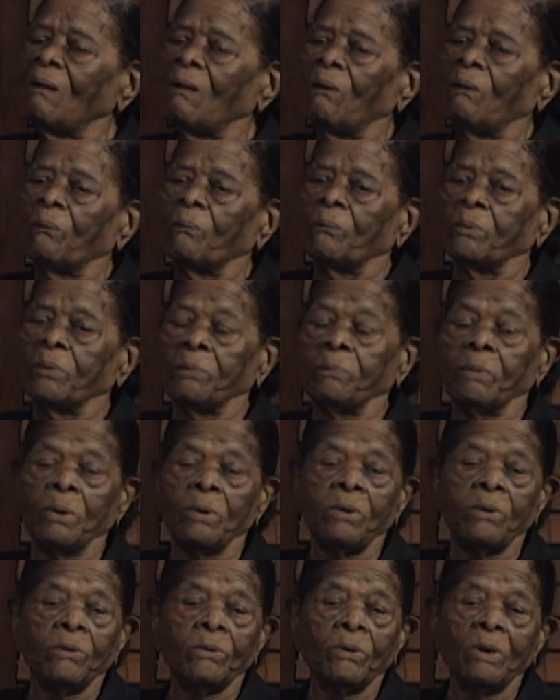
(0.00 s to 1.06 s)
we weren't
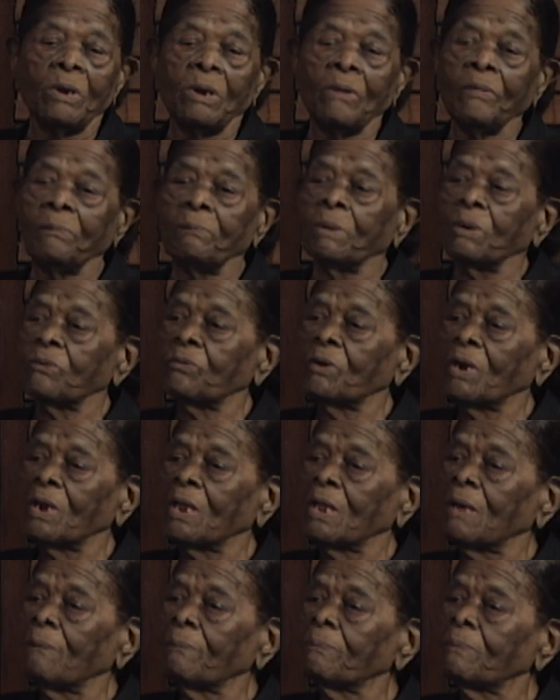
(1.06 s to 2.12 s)
doing anything but trying to help
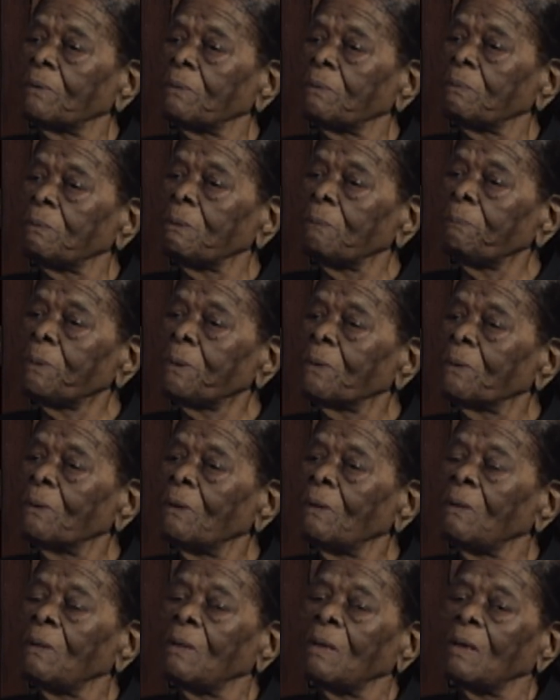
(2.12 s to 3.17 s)
the people.
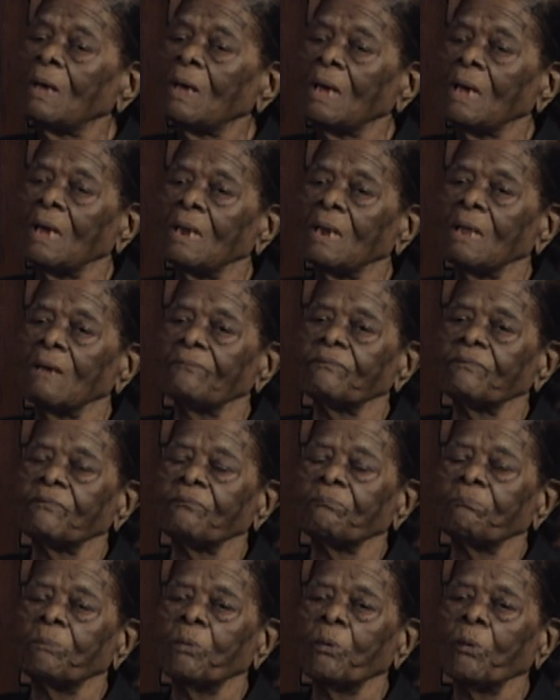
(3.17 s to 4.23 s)
And if
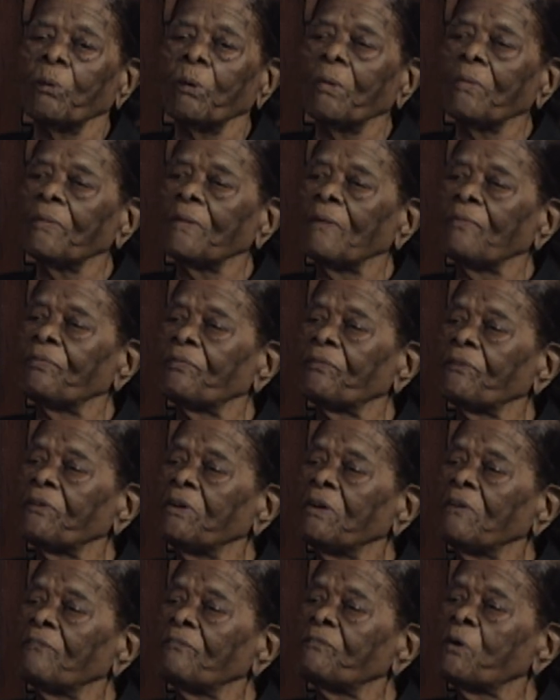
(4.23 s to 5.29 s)
more than 3 or
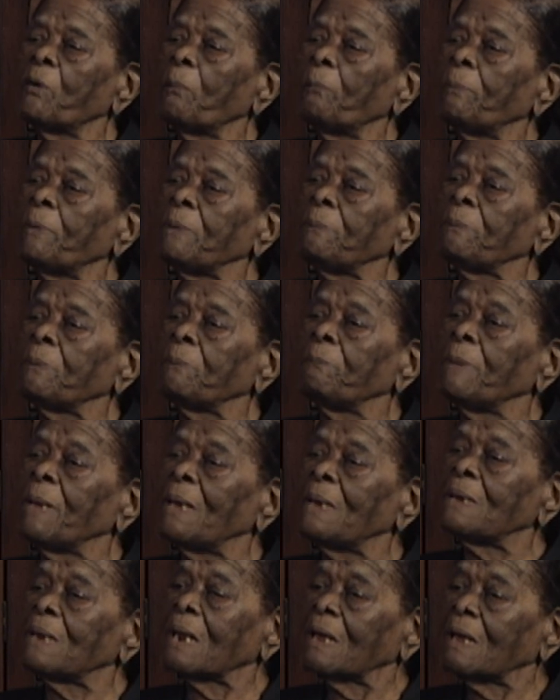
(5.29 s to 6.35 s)
4 people met
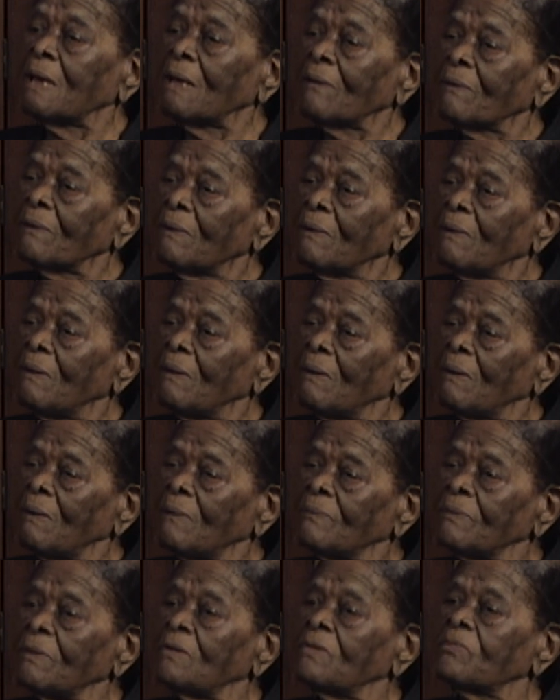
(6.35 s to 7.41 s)
together, they
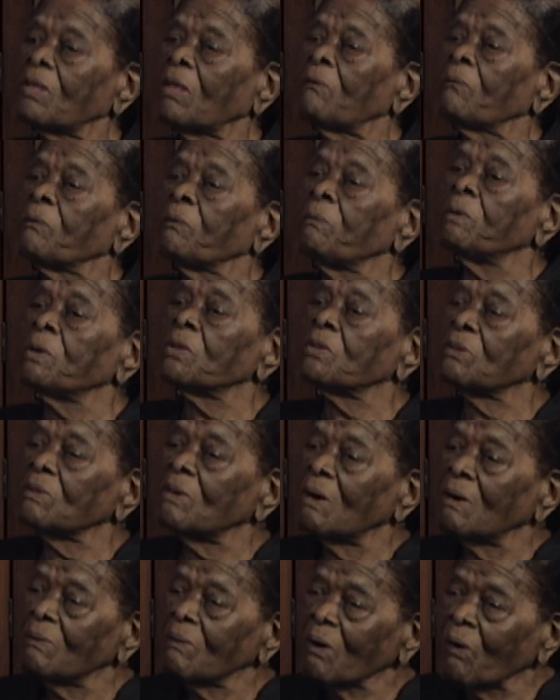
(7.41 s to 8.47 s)
say we was
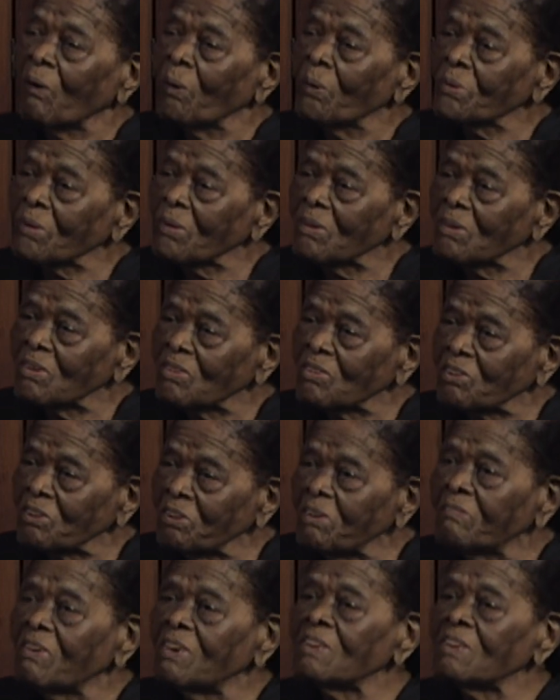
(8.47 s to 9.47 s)
causing disturbance.